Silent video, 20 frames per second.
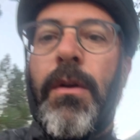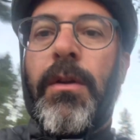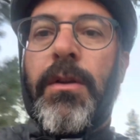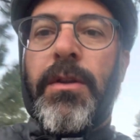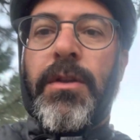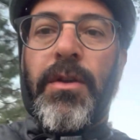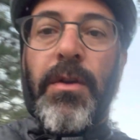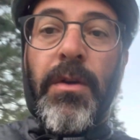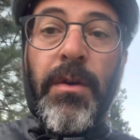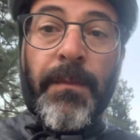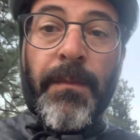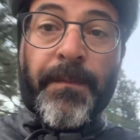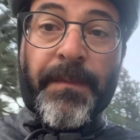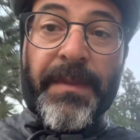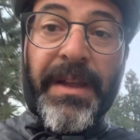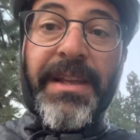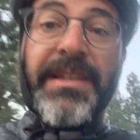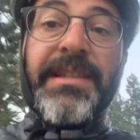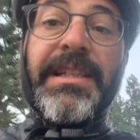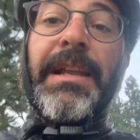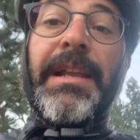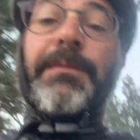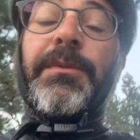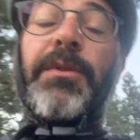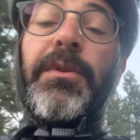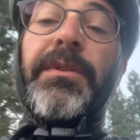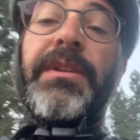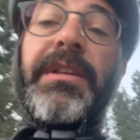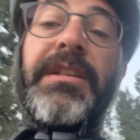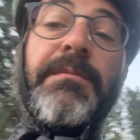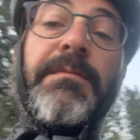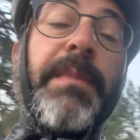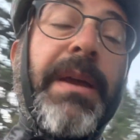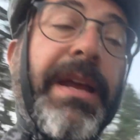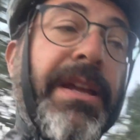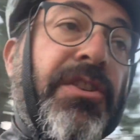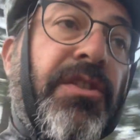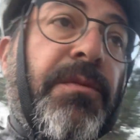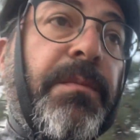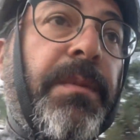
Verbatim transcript: so i slept on this bench